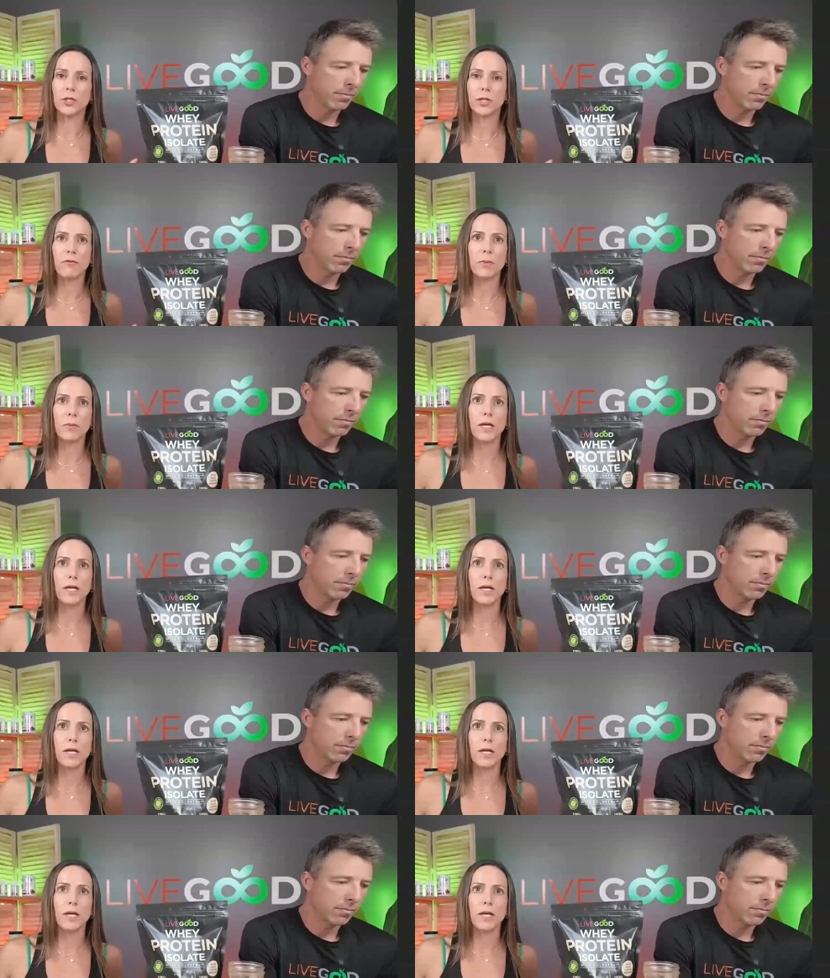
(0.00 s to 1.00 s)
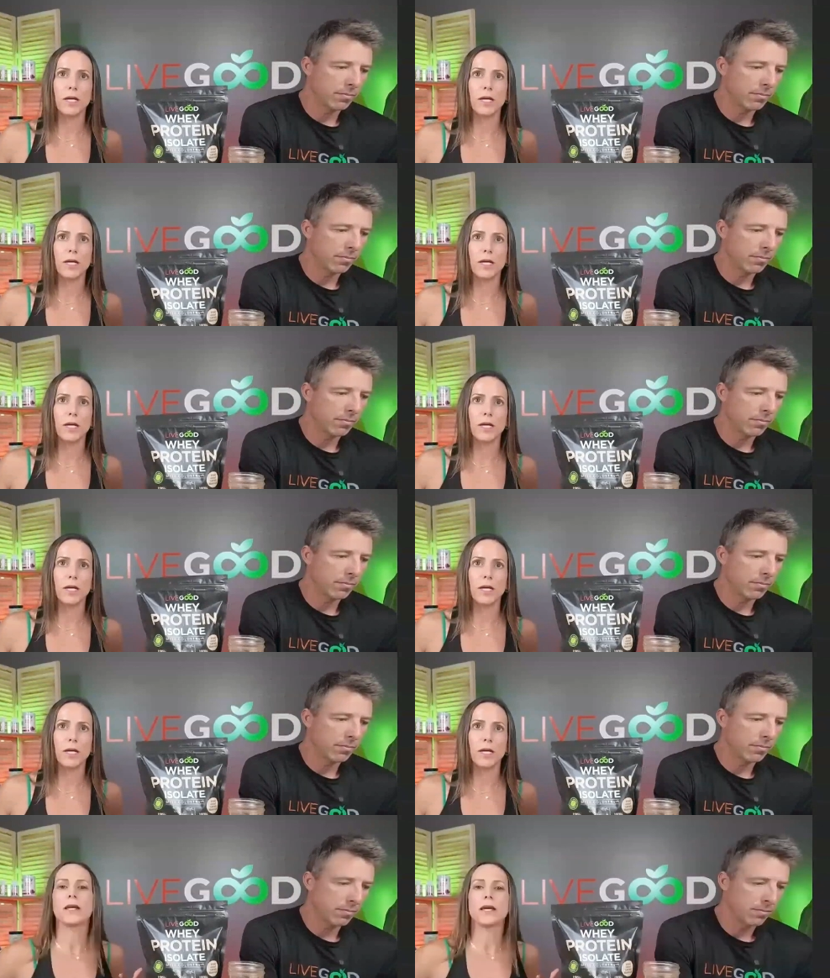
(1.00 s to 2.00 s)
Speaker 1: should never be driving
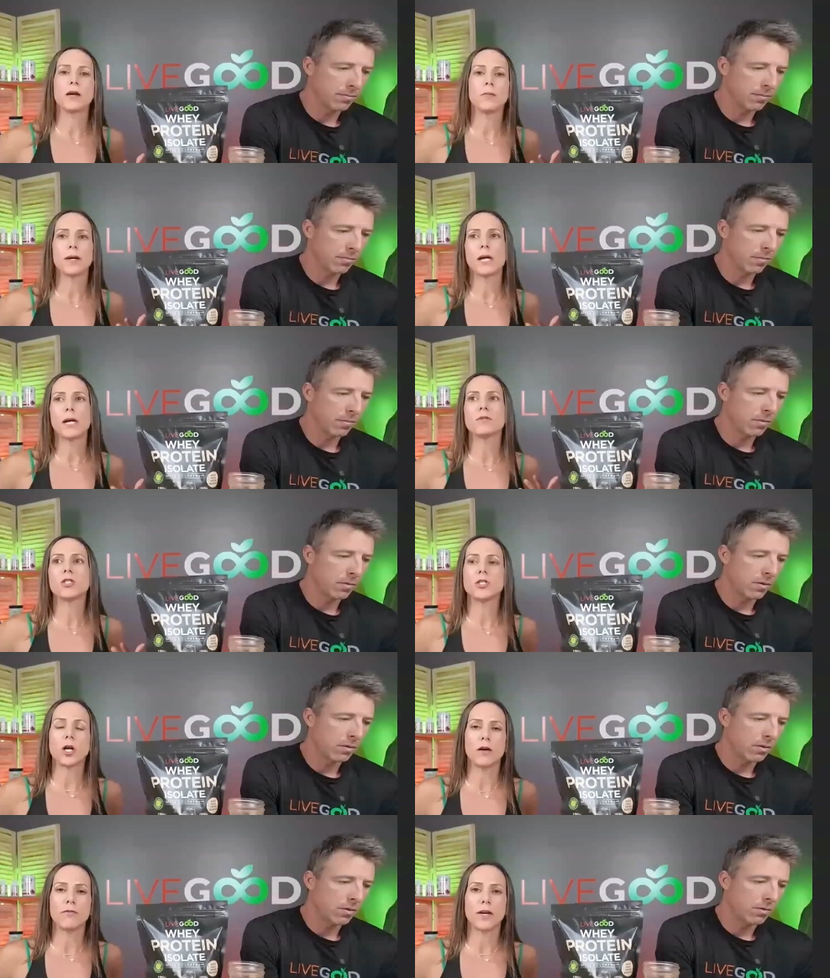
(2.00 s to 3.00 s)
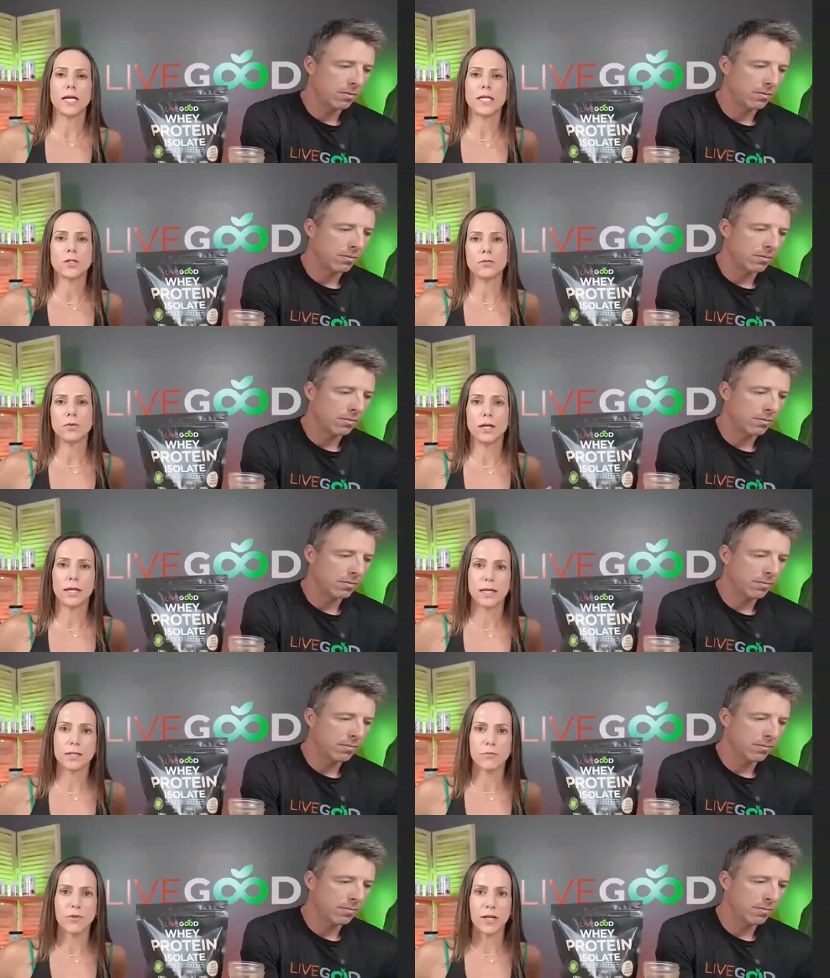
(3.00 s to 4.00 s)
around thinking, oh my God, I'm starving. I need to run and
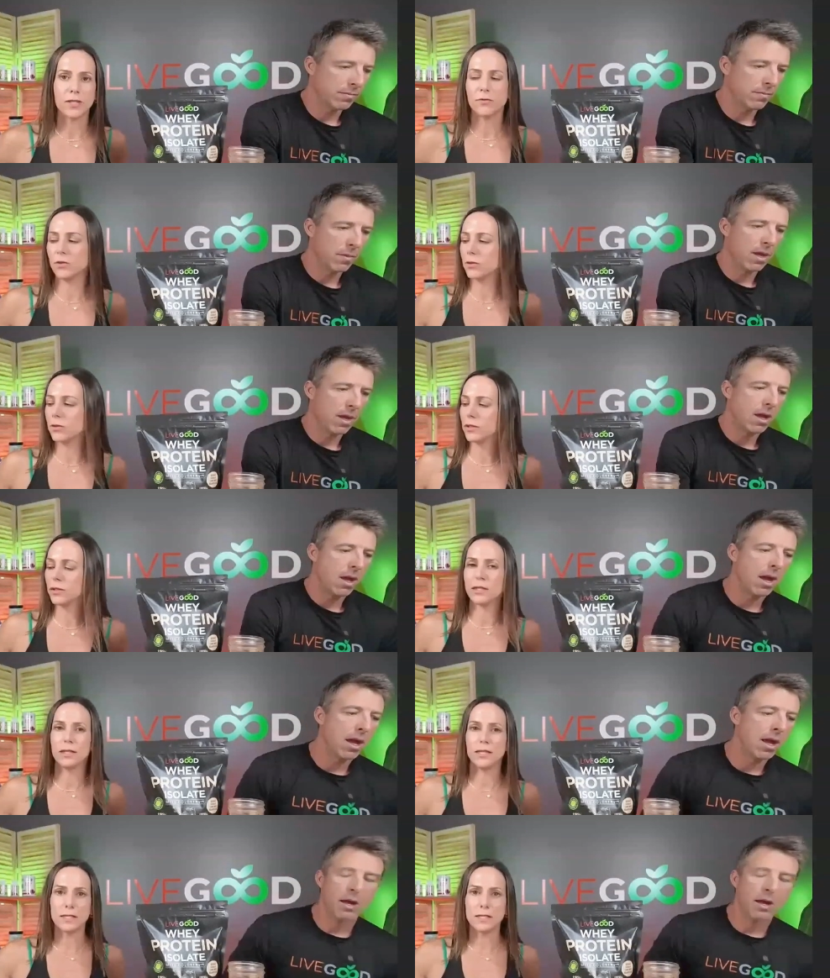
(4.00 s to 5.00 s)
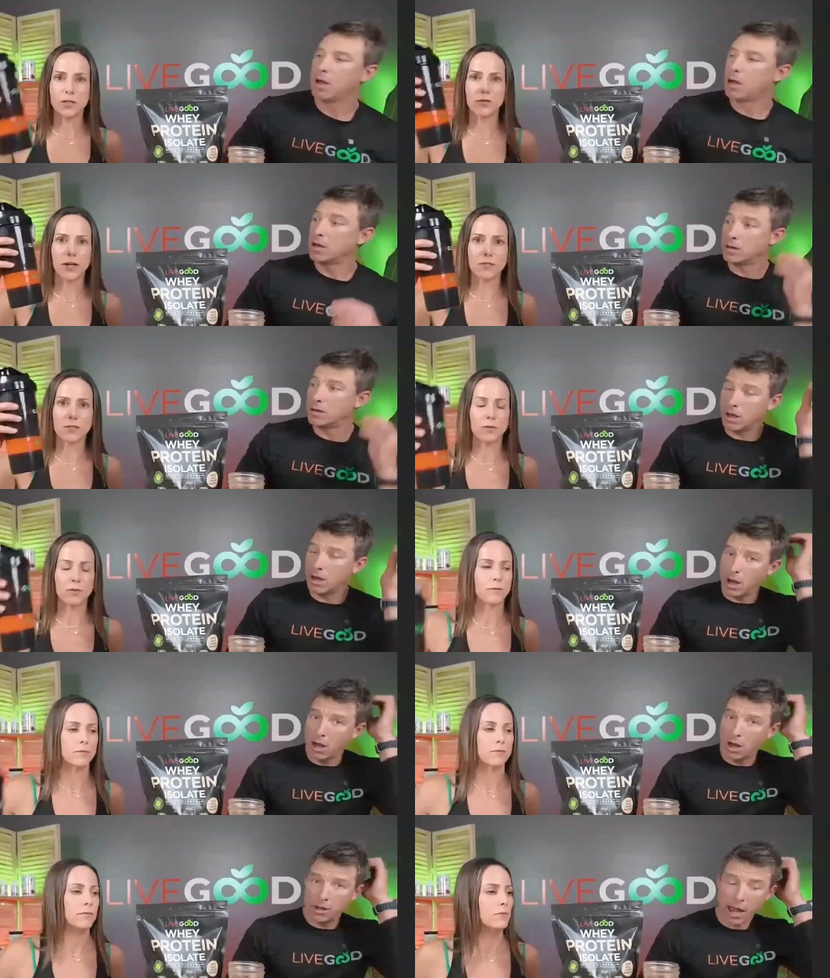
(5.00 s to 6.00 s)
get some fast food. This is your fast food.
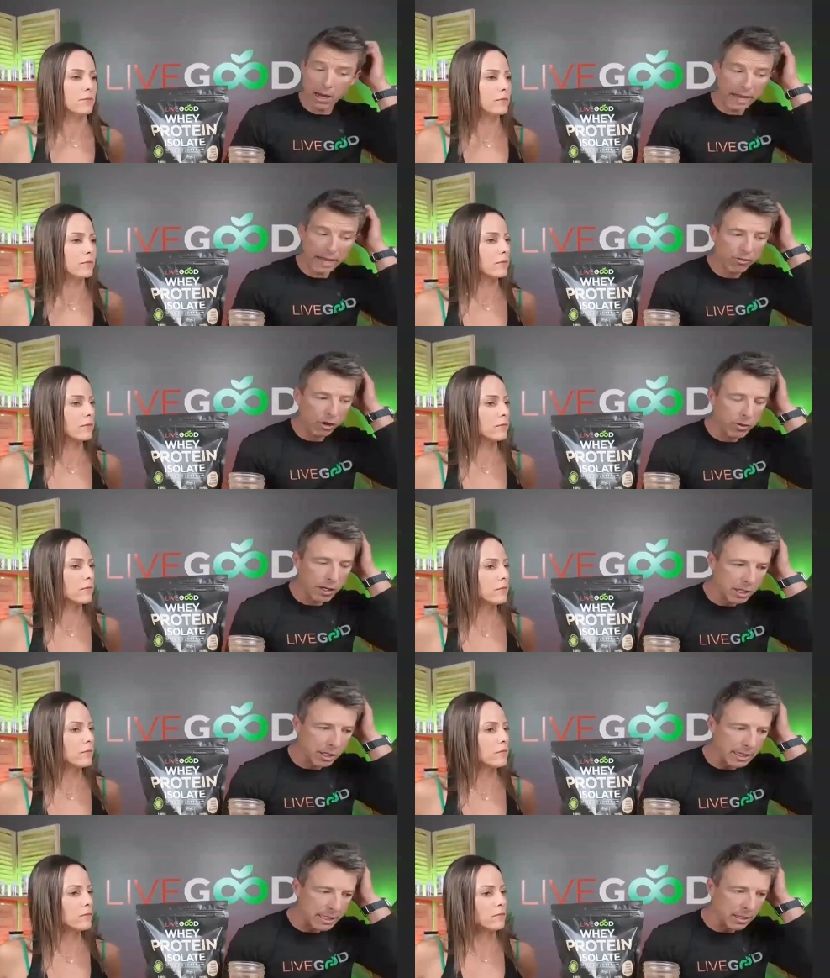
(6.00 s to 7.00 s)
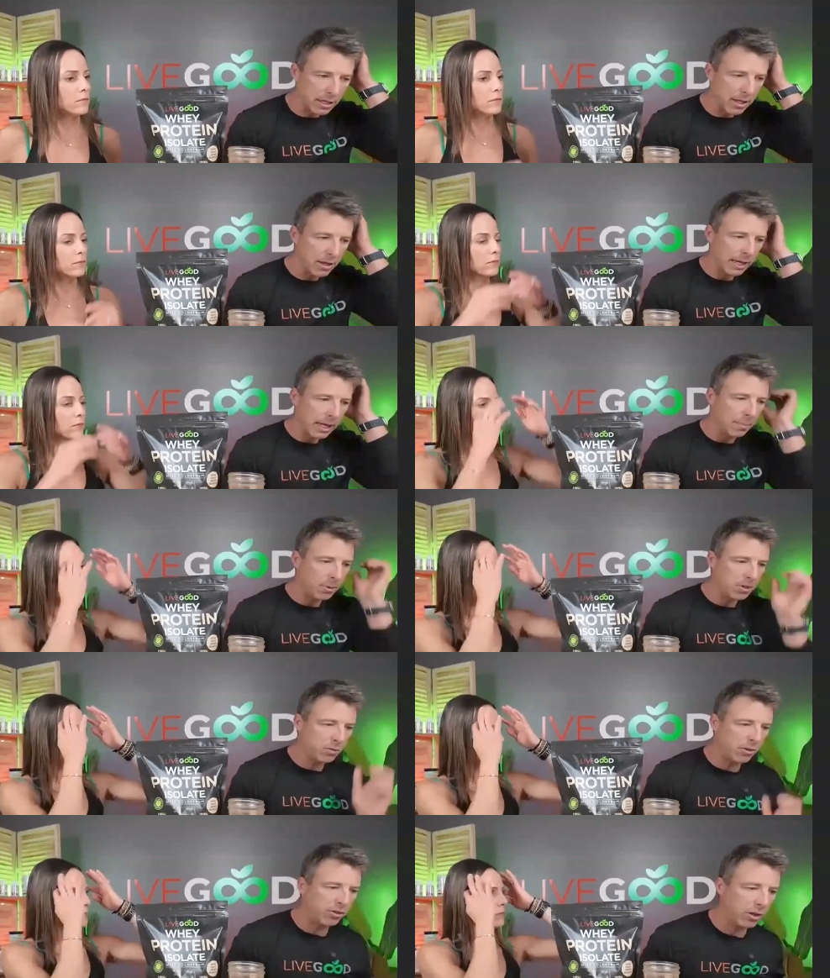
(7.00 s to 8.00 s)
Speaker 2: Natalie asked a question. They said, "Can a
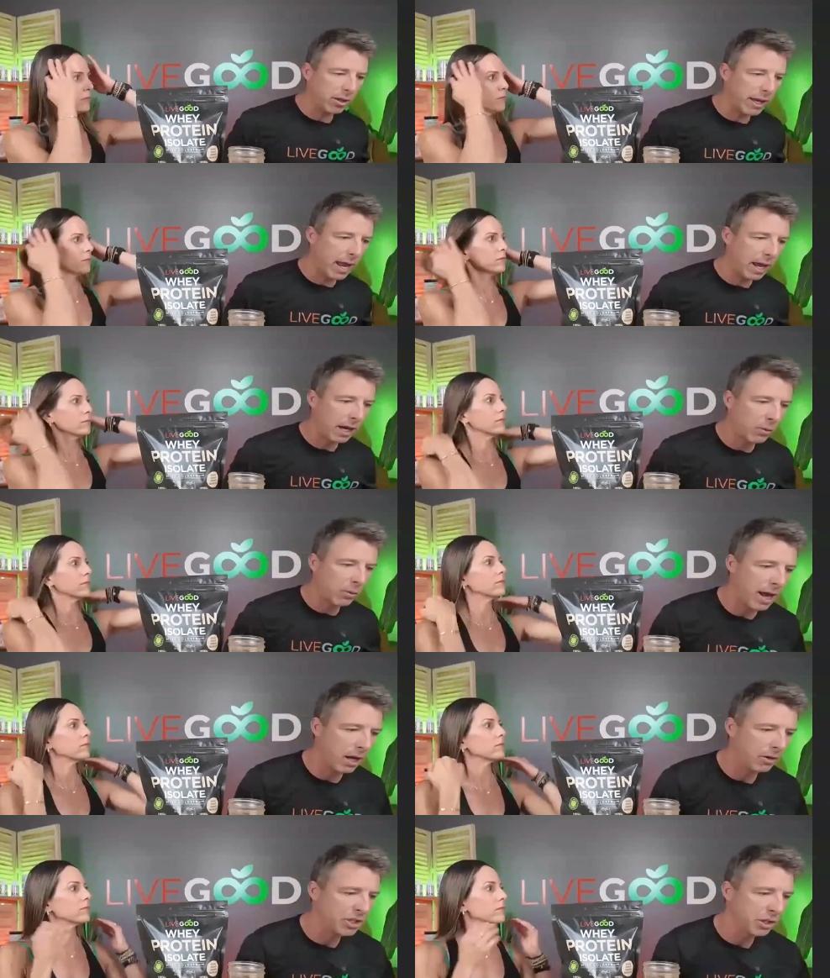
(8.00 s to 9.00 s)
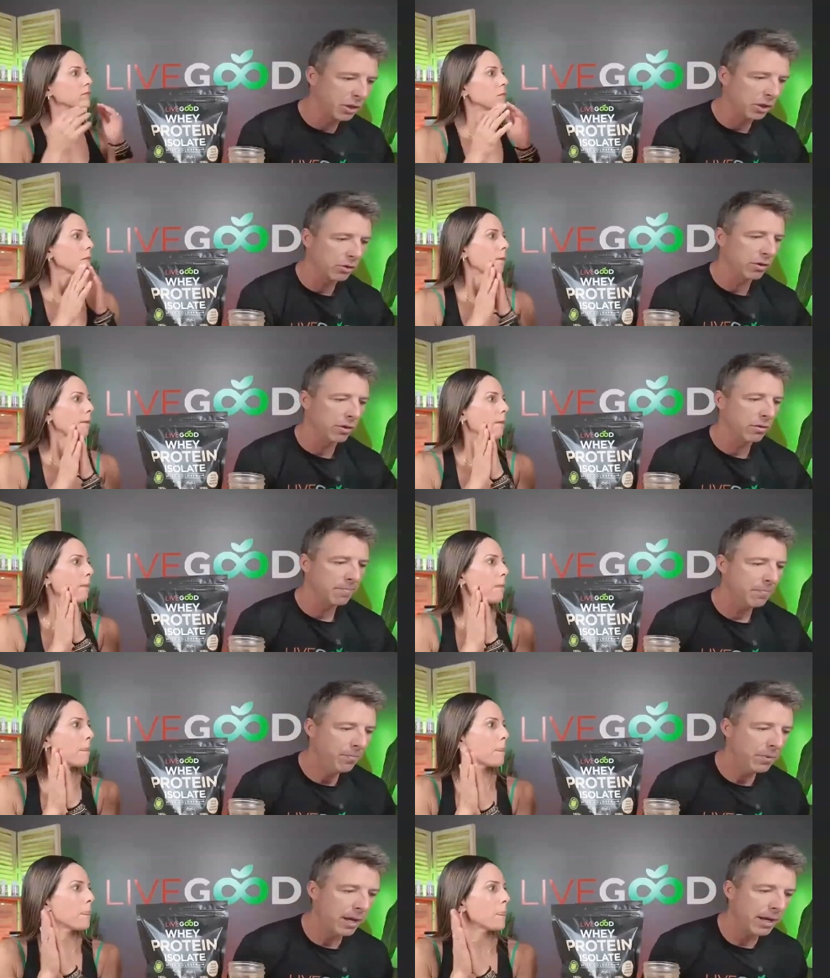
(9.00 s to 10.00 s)
person with celiac, wheat allergy, or gluten
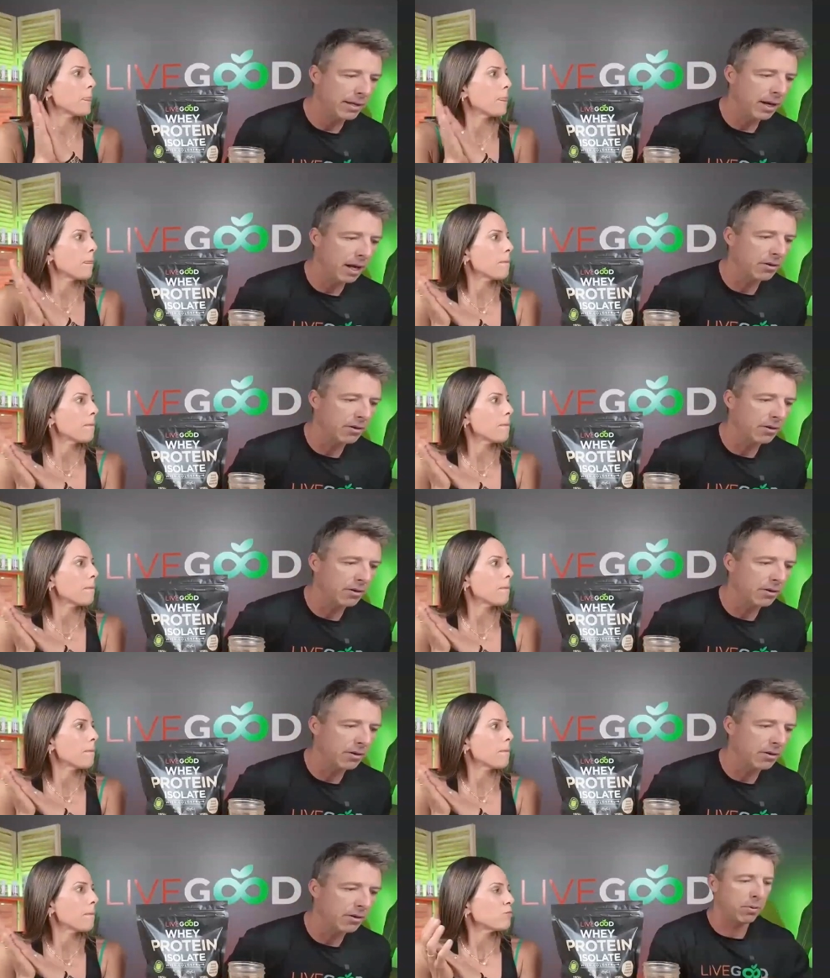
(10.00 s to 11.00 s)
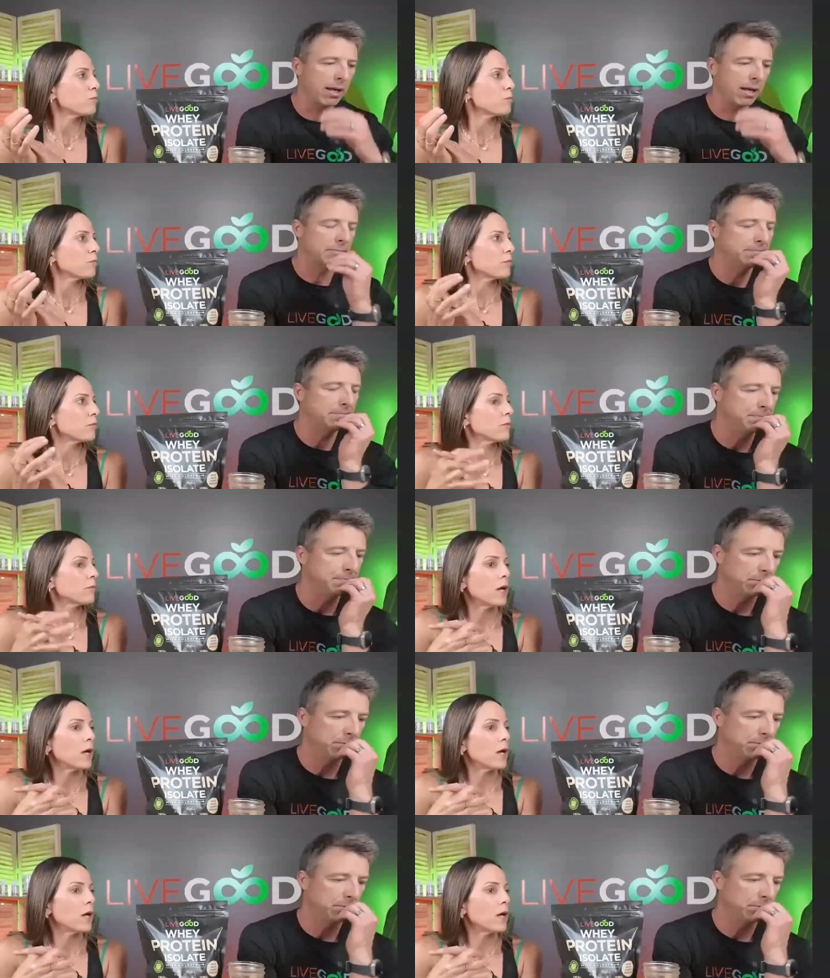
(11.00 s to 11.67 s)
intolerances use this product?"